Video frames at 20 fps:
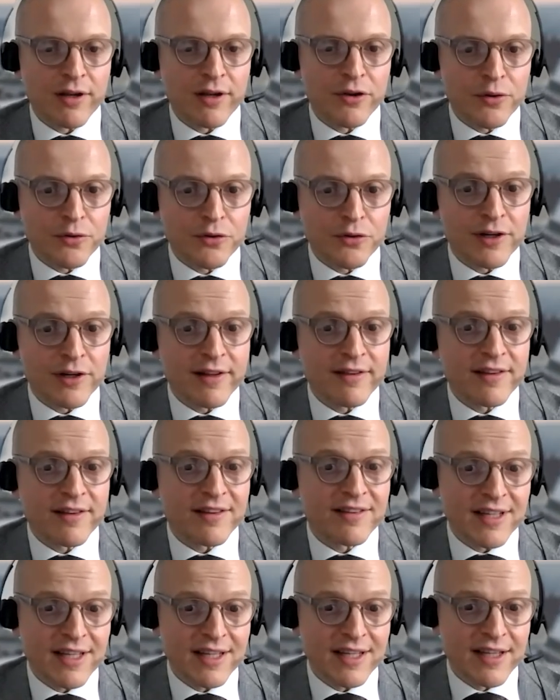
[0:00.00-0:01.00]
Usually it's a
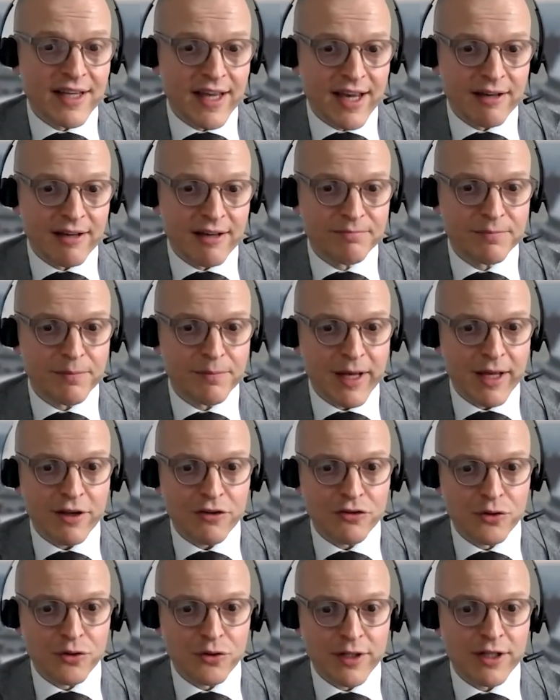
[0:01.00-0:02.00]
CTA, making
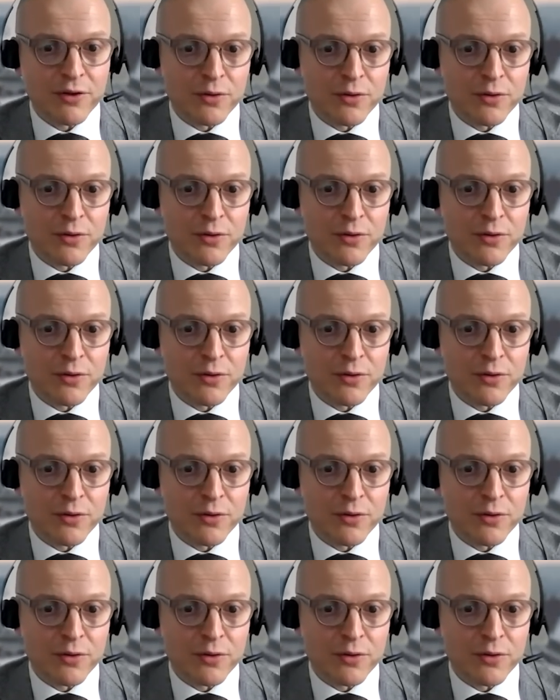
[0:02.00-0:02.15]
sure that